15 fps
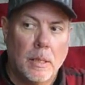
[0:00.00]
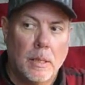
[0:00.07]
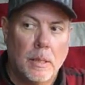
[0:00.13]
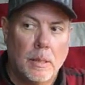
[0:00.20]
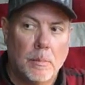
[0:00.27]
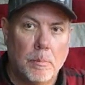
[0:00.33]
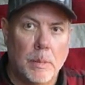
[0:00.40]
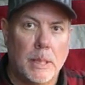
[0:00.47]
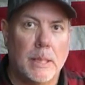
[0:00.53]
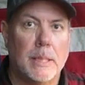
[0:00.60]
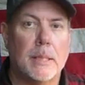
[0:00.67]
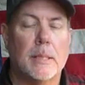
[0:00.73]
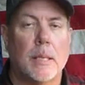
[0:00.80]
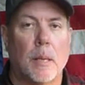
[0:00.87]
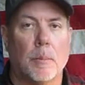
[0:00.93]

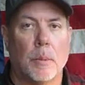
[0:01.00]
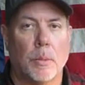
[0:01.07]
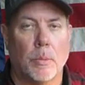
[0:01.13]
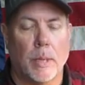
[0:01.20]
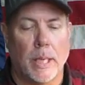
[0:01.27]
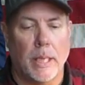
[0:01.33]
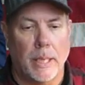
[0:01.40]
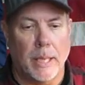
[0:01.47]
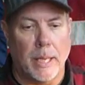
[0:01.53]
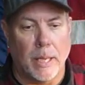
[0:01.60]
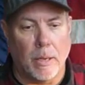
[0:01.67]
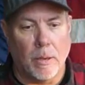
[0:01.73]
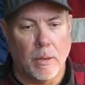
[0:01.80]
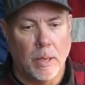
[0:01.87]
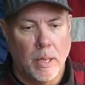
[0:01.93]
mid-December right
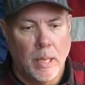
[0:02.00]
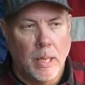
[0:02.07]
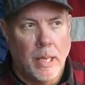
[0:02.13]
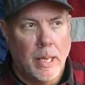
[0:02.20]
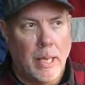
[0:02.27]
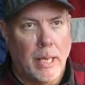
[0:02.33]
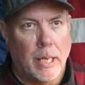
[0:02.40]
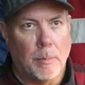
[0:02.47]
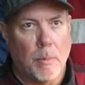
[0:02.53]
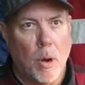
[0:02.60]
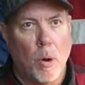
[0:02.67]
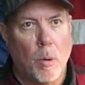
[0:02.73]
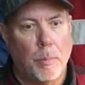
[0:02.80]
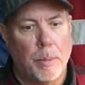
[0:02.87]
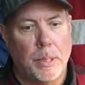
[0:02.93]
now, and I'm
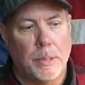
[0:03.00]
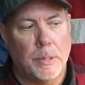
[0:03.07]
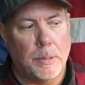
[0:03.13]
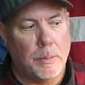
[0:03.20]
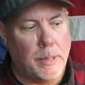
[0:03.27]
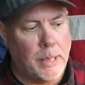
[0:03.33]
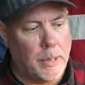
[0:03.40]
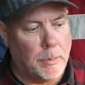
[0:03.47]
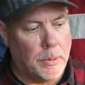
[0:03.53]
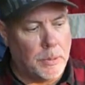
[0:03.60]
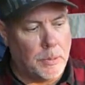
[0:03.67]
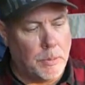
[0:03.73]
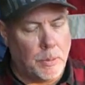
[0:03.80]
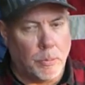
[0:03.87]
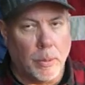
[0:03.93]
hoping to be able
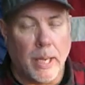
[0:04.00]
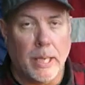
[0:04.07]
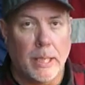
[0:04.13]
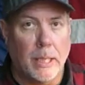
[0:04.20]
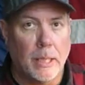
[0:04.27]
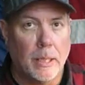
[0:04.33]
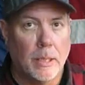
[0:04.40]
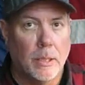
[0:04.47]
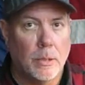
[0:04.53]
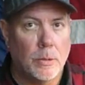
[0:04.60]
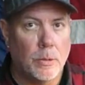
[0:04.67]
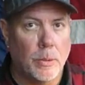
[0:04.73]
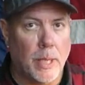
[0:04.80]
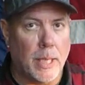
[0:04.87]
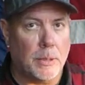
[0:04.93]
to be ready
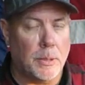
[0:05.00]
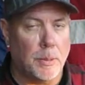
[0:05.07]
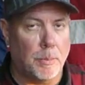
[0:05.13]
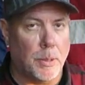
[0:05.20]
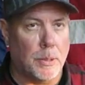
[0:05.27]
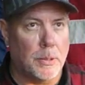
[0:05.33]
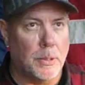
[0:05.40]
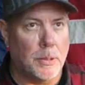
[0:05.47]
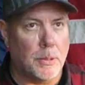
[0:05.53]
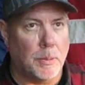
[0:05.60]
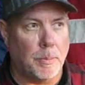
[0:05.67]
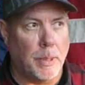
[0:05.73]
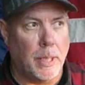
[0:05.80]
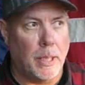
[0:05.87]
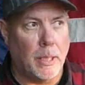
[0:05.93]
to actually
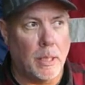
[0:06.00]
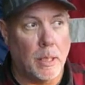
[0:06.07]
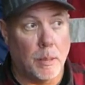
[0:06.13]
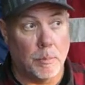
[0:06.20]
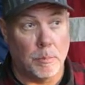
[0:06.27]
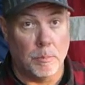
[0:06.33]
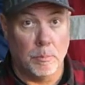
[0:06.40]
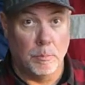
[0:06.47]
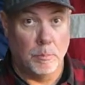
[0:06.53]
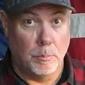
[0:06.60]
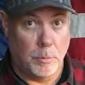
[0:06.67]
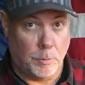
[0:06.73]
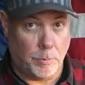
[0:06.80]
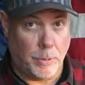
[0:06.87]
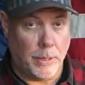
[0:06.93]
participate come
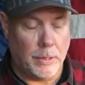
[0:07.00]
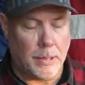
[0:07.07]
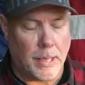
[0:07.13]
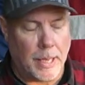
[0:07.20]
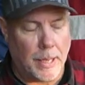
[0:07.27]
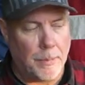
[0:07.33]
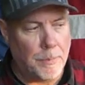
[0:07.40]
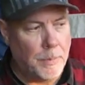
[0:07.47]
springtime.